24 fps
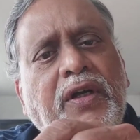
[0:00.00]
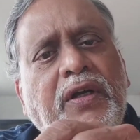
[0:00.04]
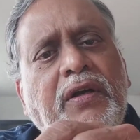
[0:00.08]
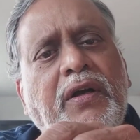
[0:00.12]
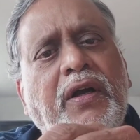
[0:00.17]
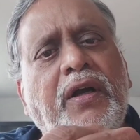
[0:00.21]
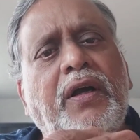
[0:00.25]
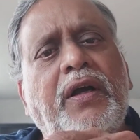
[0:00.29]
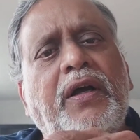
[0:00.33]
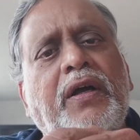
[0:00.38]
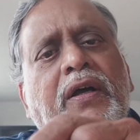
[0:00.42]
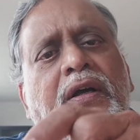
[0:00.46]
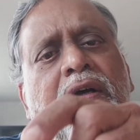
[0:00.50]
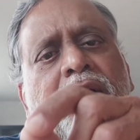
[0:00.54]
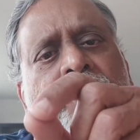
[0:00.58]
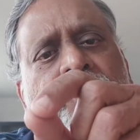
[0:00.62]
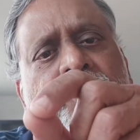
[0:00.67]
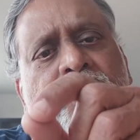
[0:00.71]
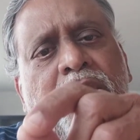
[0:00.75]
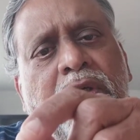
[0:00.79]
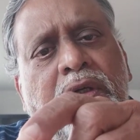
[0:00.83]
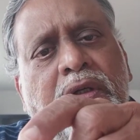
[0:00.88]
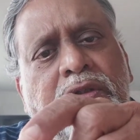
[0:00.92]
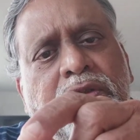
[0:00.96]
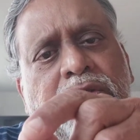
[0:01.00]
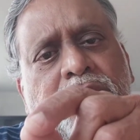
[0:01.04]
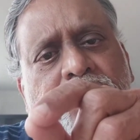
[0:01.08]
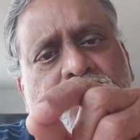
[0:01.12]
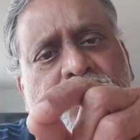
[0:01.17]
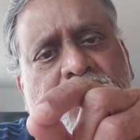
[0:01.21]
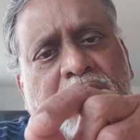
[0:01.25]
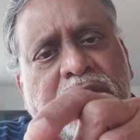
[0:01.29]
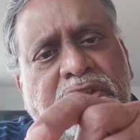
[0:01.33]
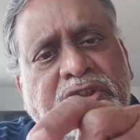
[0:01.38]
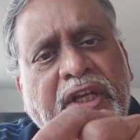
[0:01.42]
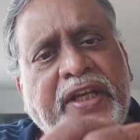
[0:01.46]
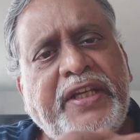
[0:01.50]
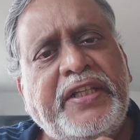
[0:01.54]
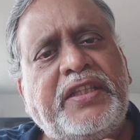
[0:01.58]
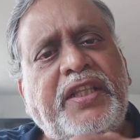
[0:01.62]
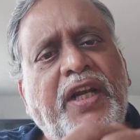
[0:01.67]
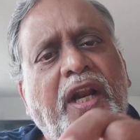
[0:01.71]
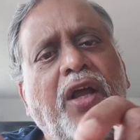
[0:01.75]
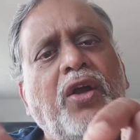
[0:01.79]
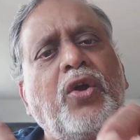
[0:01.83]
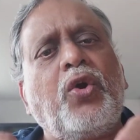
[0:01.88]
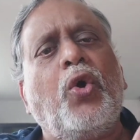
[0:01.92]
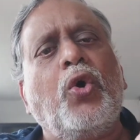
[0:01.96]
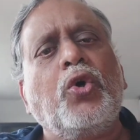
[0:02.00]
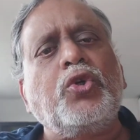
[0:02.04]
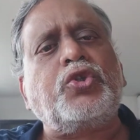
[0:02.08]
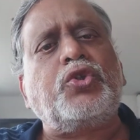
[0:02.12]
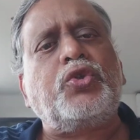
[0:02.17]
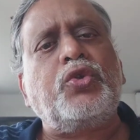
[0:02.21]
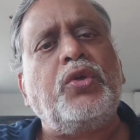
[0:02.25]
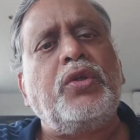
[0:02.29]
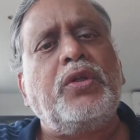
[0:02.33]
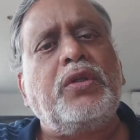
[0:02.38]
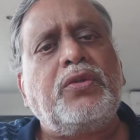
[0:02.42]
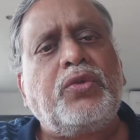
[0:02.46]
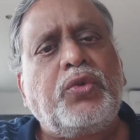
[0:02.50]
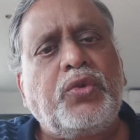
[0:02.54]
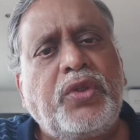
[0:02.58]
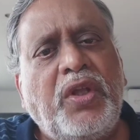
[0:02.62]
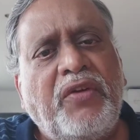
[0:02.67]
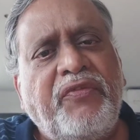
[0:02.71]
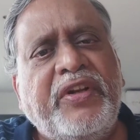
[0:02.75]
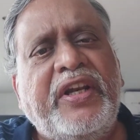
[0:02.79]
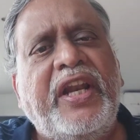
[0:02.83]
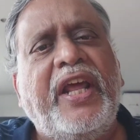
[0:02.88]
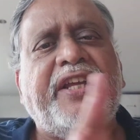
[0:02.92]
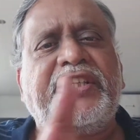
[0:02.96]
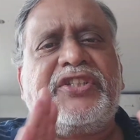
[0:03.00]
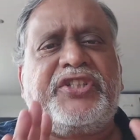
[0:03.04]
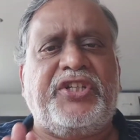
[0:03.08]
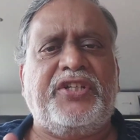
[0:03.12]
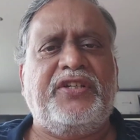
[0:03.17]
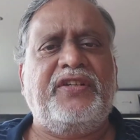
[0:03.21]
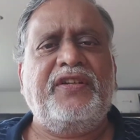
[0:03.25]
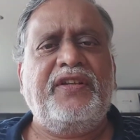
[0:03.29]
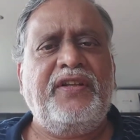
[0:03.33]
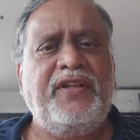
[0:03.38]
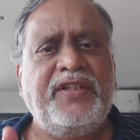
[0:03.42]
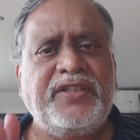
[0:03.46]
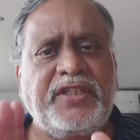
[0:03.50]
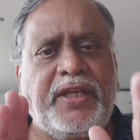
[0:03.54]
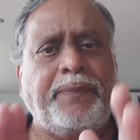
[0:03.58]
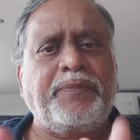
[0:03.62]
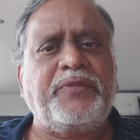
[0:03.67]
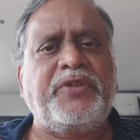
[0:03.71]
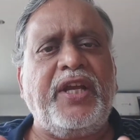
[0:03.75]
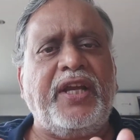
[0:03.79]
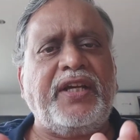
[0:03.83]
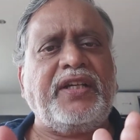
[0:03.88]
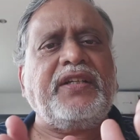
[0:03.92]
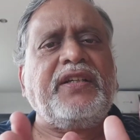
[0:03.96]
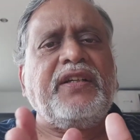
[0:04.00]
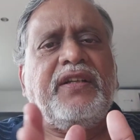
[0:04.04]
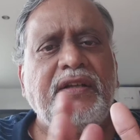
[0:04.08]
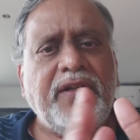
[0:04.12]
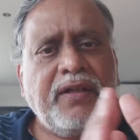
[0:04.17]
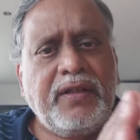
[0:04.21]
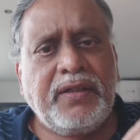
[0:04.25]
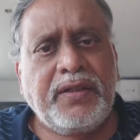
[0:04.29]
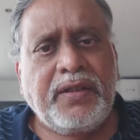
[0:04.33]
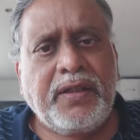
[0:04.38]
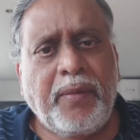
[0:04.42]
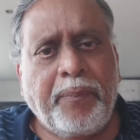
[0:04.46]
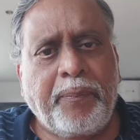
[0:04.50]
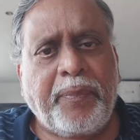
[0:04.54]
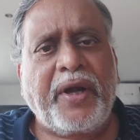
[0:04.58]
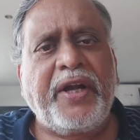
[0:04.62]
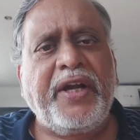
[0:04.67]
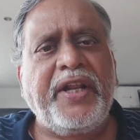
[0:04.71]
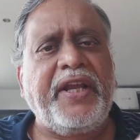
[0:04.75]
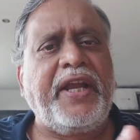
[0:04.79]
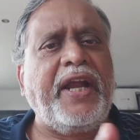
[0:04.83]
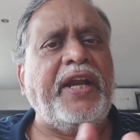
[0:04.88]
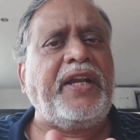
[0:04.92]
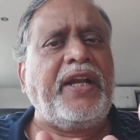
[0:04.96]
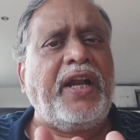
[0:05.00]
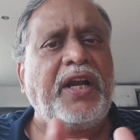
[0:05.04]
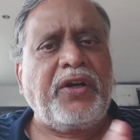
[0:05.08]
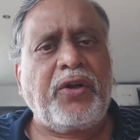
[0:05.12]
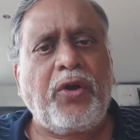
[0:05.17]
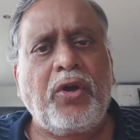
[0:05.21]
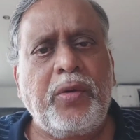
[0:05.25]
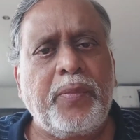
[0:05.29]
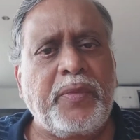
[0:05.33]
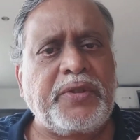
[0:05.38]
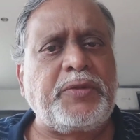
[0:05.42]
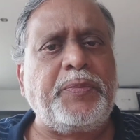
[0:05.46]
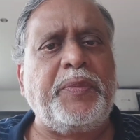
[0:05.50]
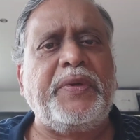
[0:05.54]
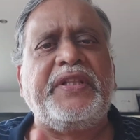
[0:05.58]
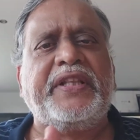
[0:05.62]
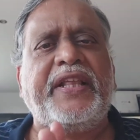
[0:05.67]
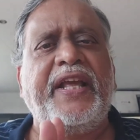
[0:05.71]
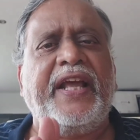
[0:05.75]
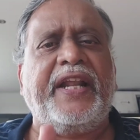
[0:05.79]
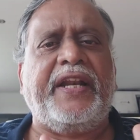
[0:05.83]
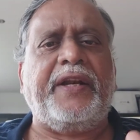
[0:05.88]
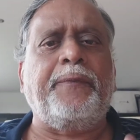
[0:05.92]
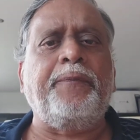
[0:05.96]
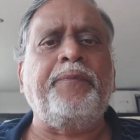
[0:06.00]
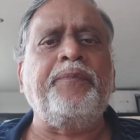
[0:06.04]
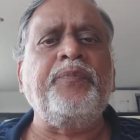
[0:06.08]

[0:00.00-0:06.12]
Chaitra goes to the village. Subject, the predicate and all must be there.